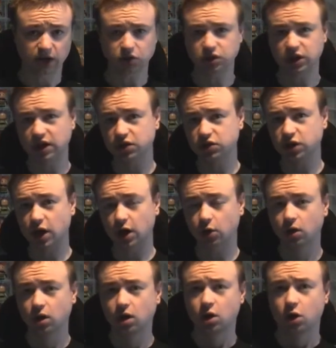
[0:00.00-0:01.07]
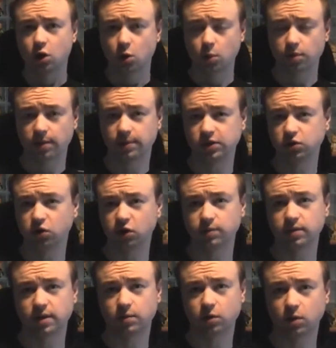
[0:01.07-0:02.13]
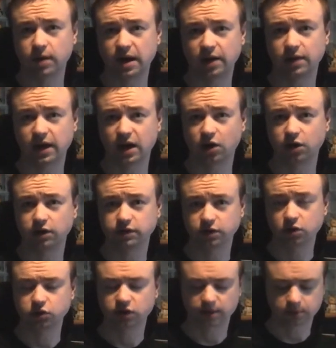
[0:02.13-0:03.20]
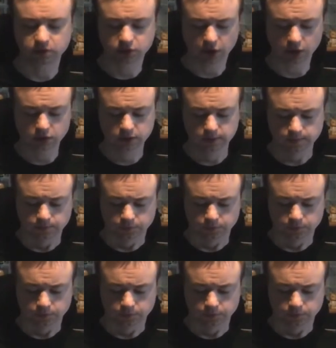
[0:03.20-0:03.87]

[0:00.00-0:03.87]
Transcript: next year, so we'll probably talk a bit more about that on a future episode.